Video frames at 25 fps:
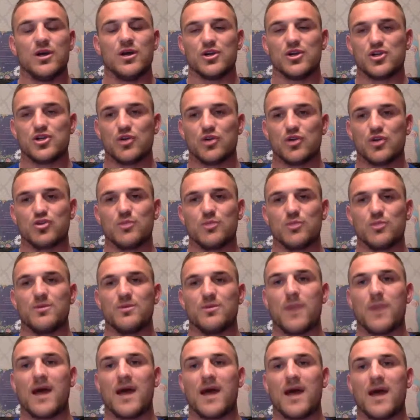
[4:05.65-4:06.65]
So to be
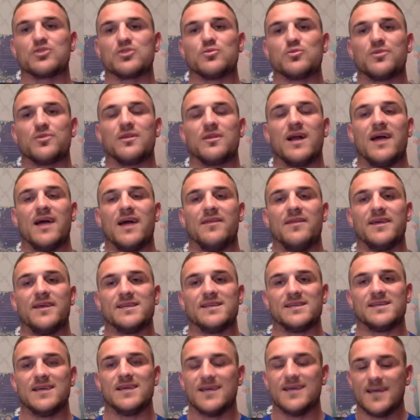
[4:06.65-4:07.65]
part of something like
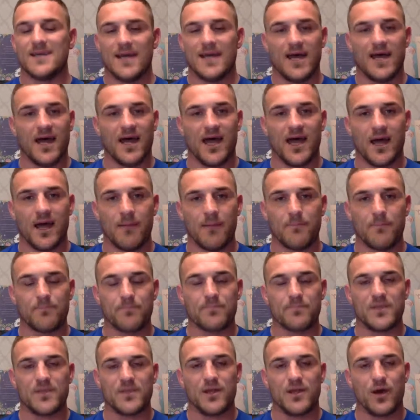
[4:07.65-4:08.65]
this,
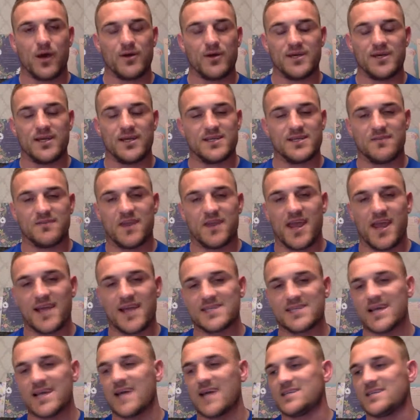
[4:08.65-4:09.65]
it's very
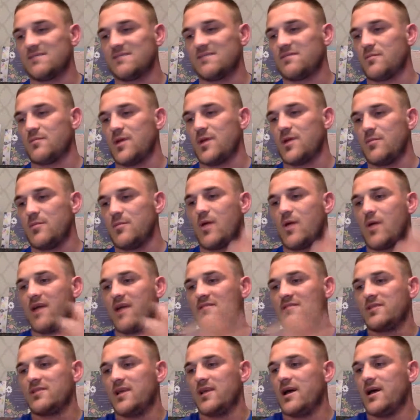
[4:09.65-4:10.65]
exciting for me and my wife
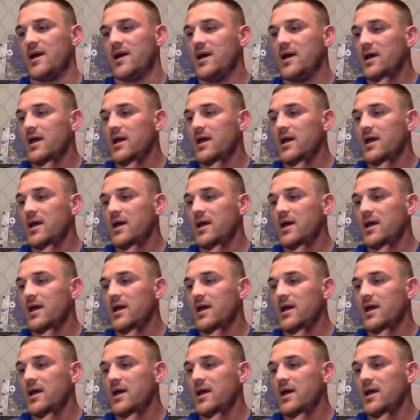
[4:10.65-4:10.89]
Claire.